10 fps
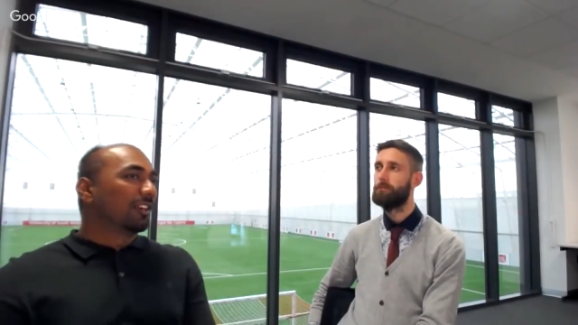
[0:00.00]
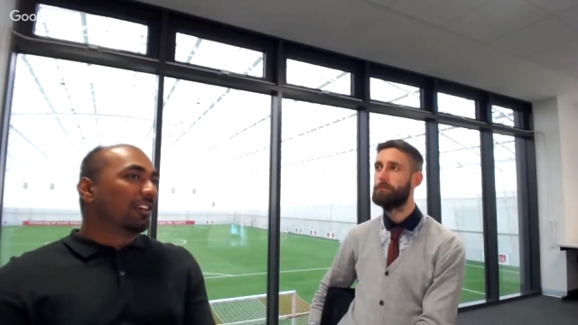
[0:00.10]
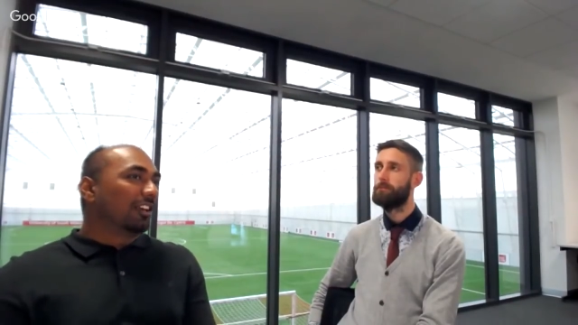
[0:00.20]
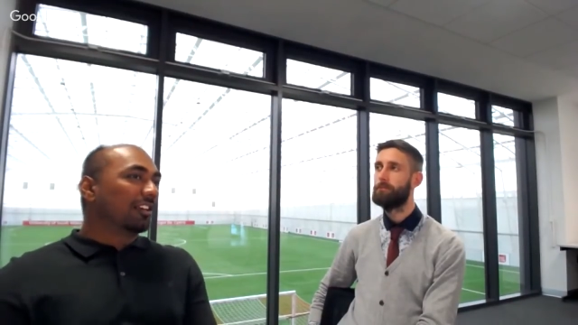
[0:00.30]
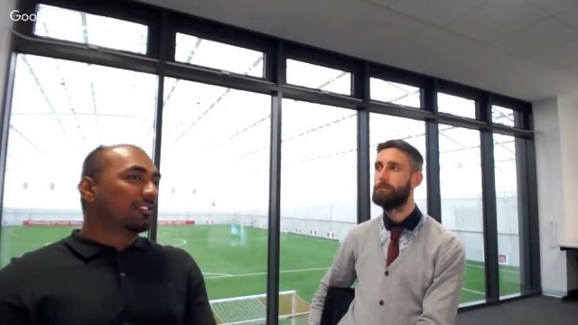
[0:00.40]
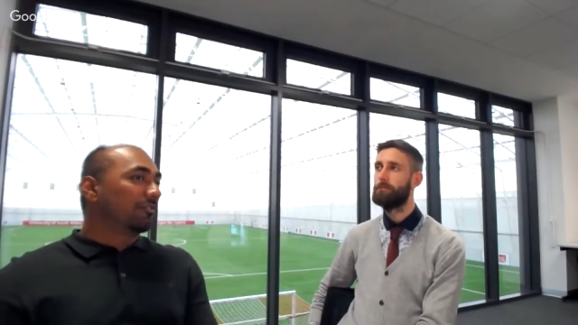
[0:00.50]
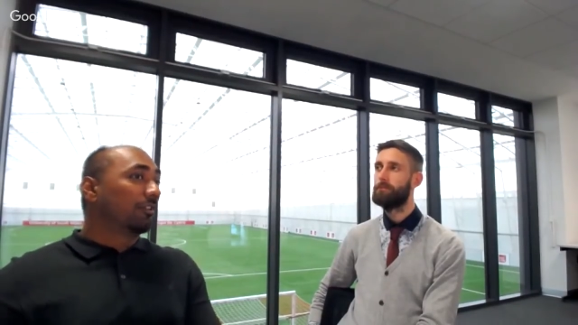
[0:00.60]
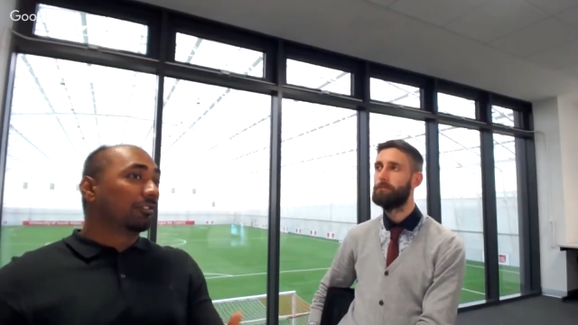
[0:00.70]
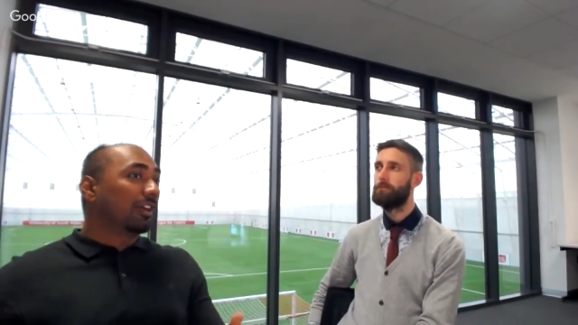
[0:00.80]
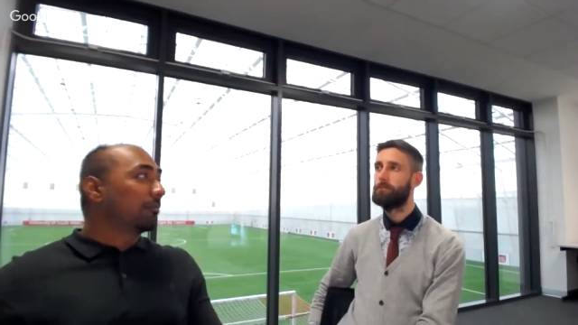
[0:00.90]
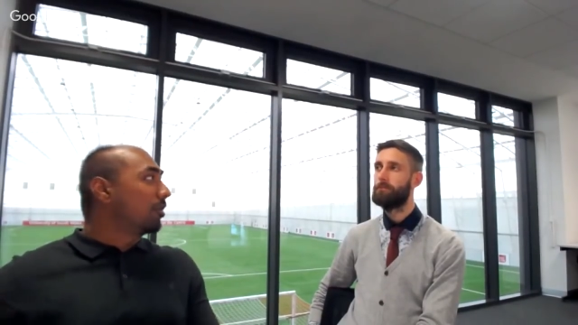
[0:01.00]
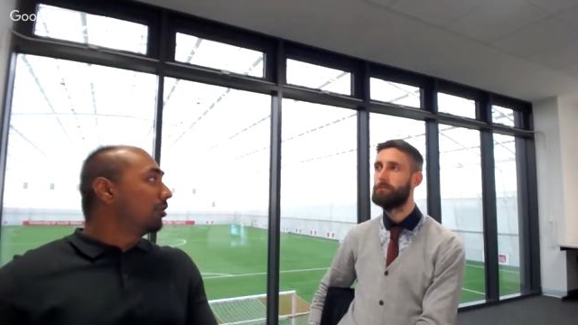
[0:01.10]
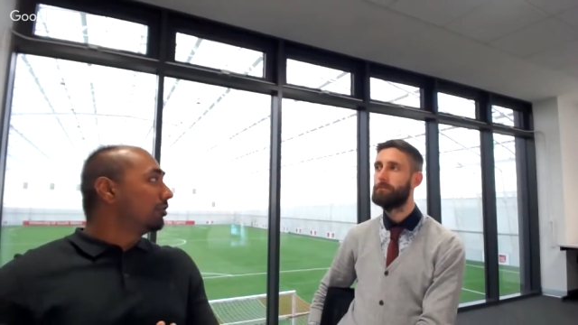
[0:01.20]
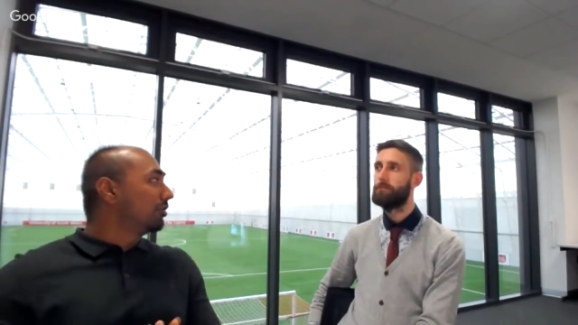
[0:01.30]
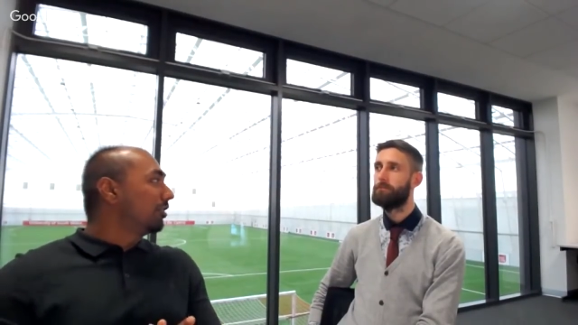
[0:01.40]
Speaker 1: it's a full-time course
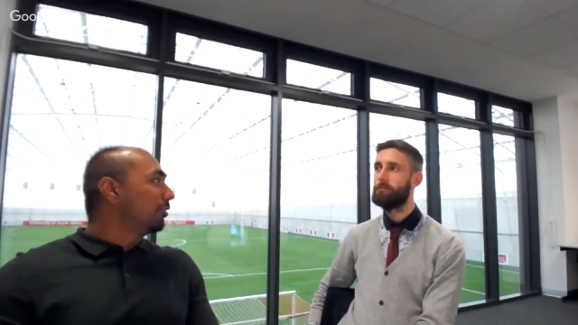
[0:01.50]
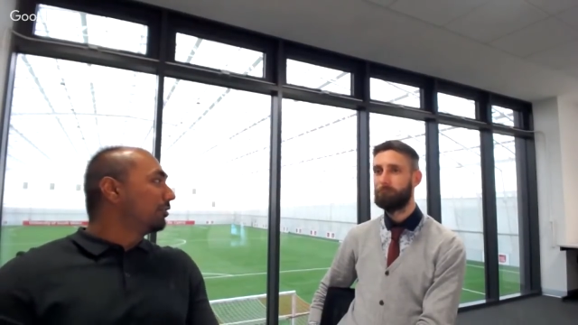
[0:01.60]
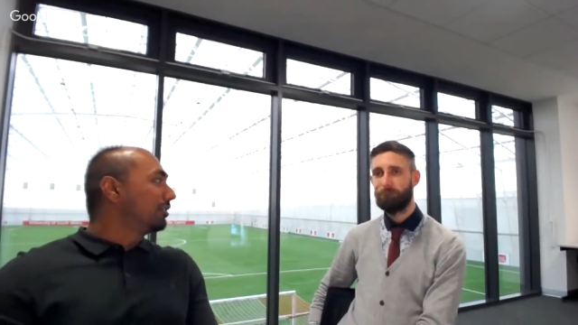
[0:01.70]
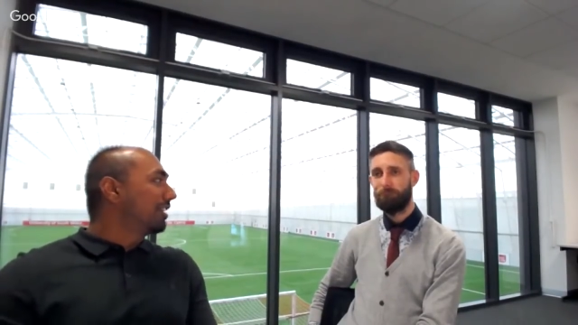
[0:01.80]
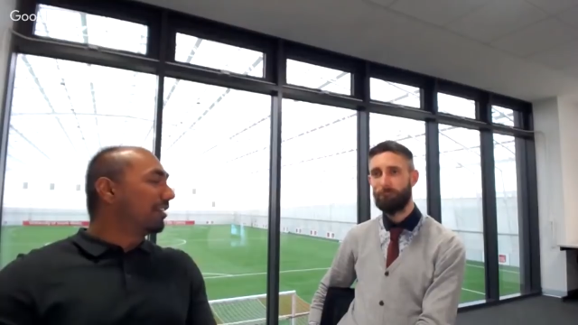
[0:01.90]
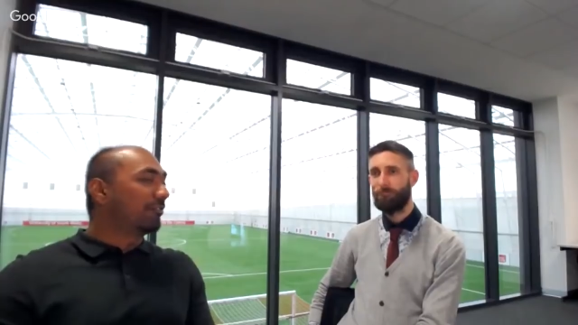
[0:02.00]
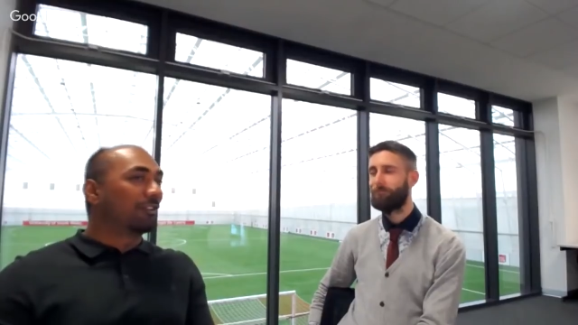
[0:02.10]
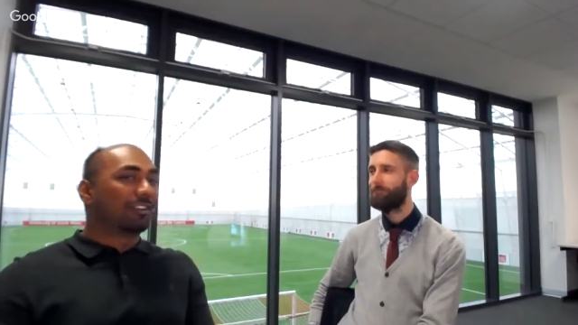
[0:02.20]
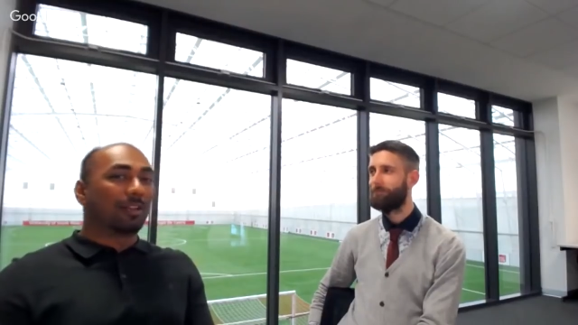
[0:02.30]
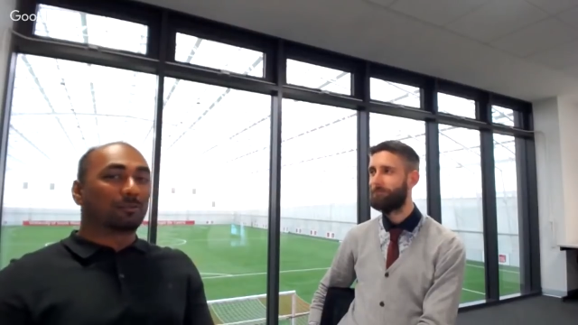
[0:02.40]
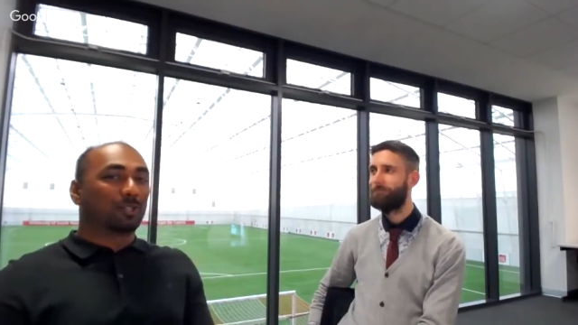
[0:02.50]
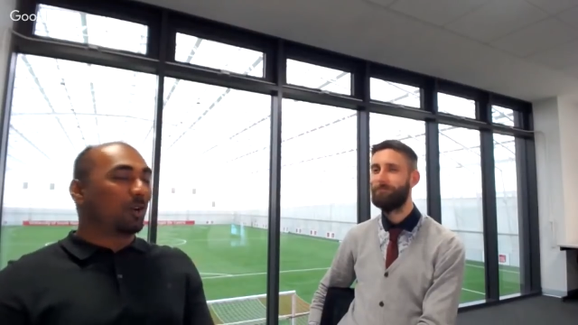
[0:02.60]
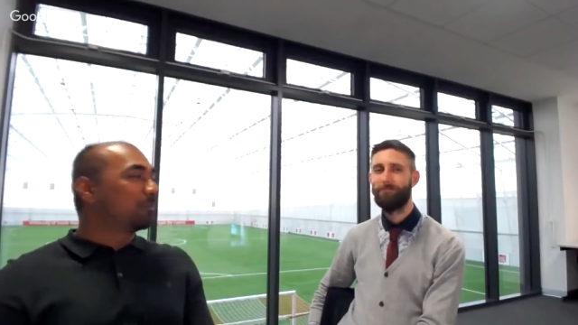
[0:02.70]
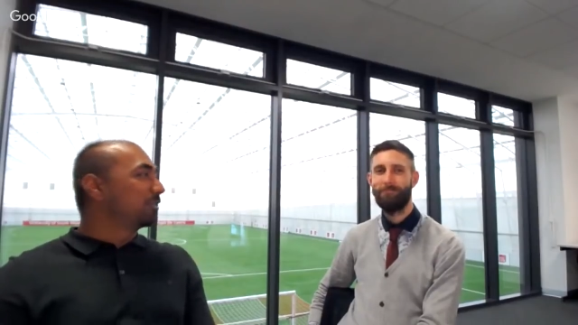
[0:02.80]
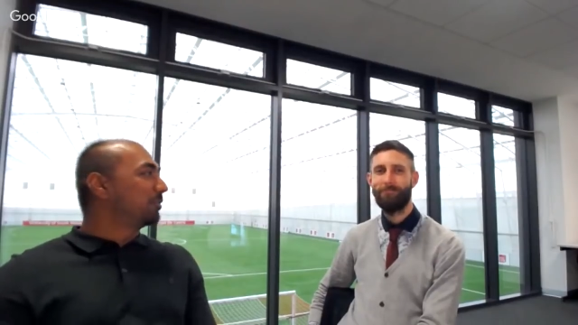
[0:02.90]
so just like a full-time job you're
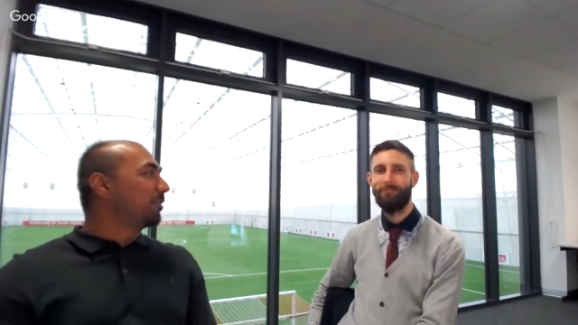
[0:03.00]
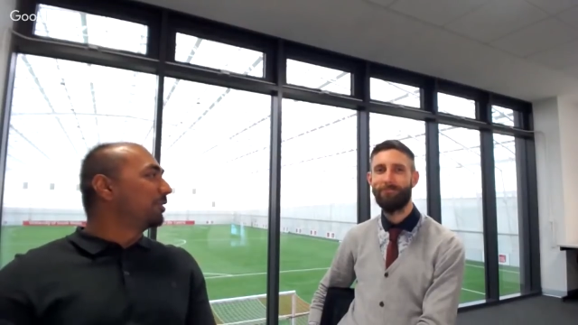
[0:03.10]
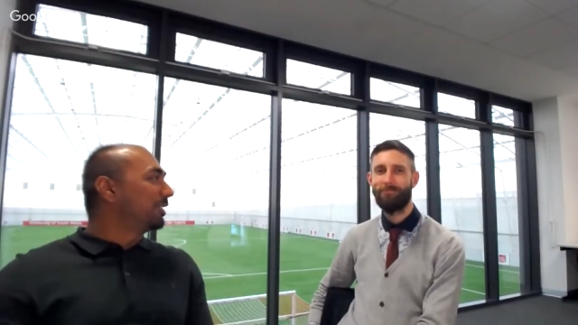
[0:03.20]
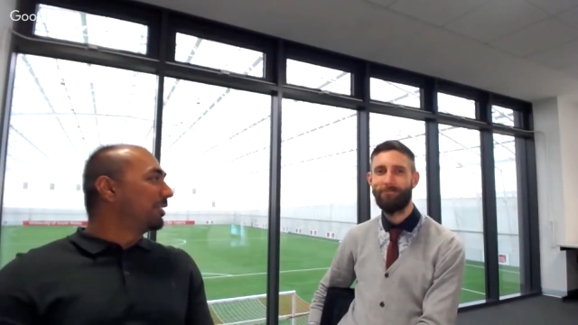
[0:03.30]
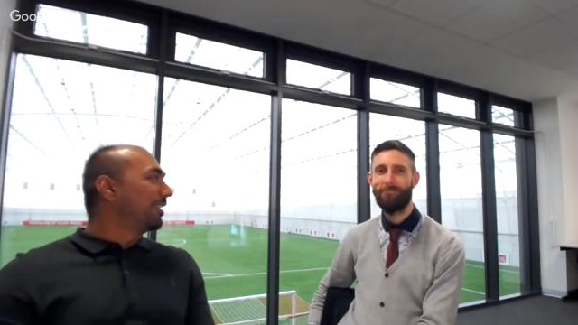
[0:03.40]
supposed to do it